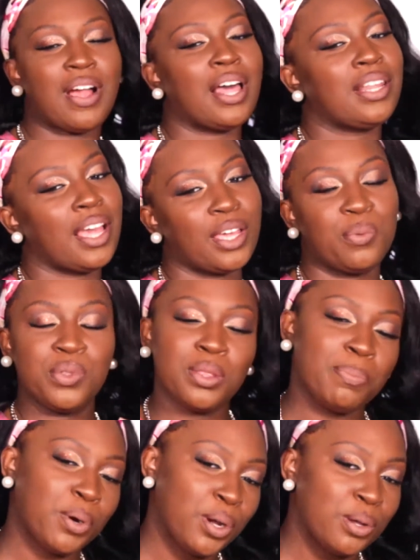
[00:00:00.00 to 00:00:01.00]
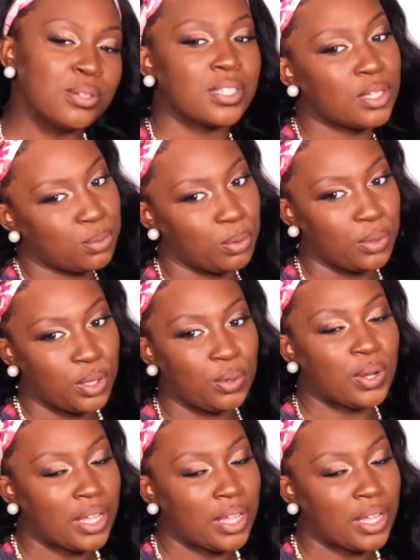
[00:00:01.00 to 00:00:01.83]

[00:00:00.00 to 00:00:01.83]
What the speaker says: I like it with the pearls. That's real cute.